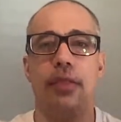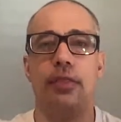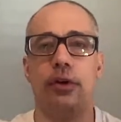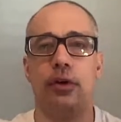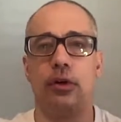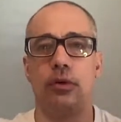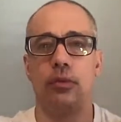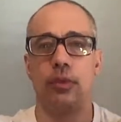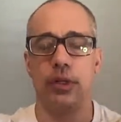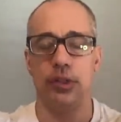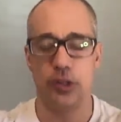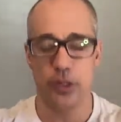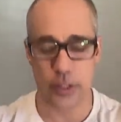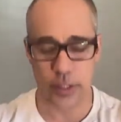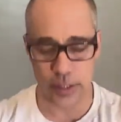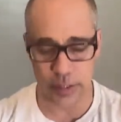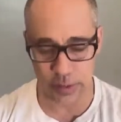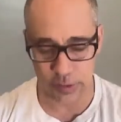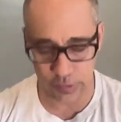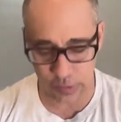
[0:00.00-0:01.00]
They're rigid
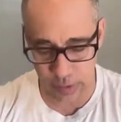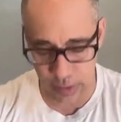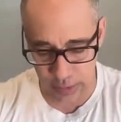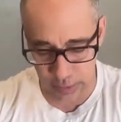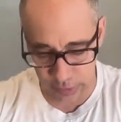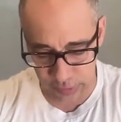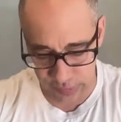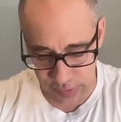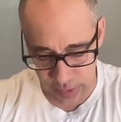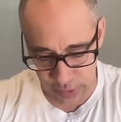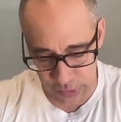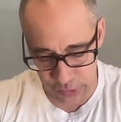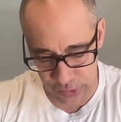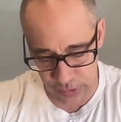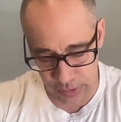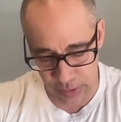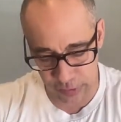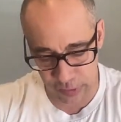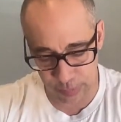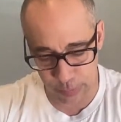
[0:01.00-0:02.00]
in
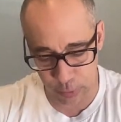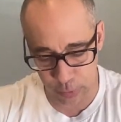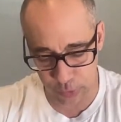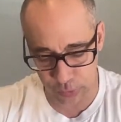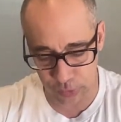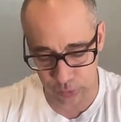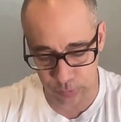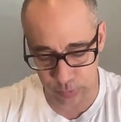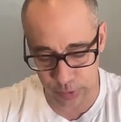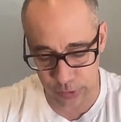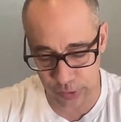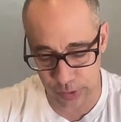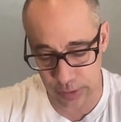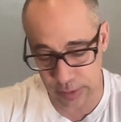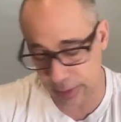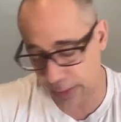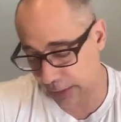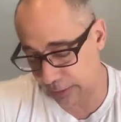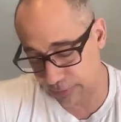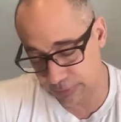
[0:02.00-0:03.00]
extension as opposed to rigid in
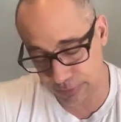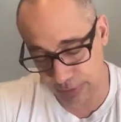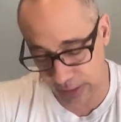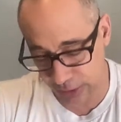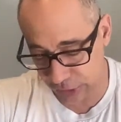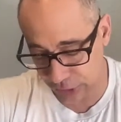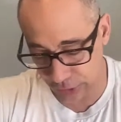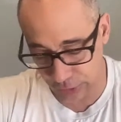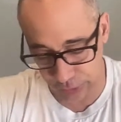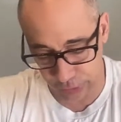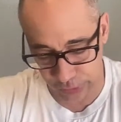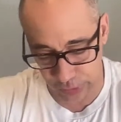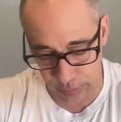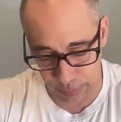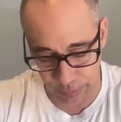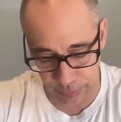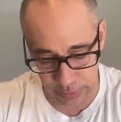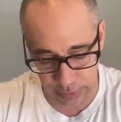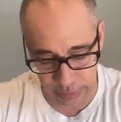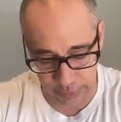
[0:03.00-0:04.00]
like flexion or
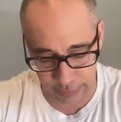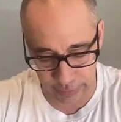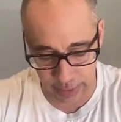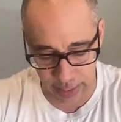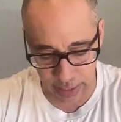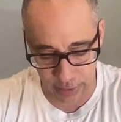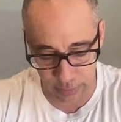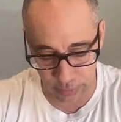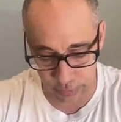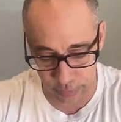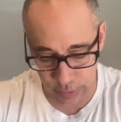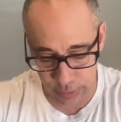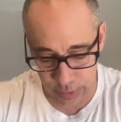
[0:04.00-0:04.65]
something like that.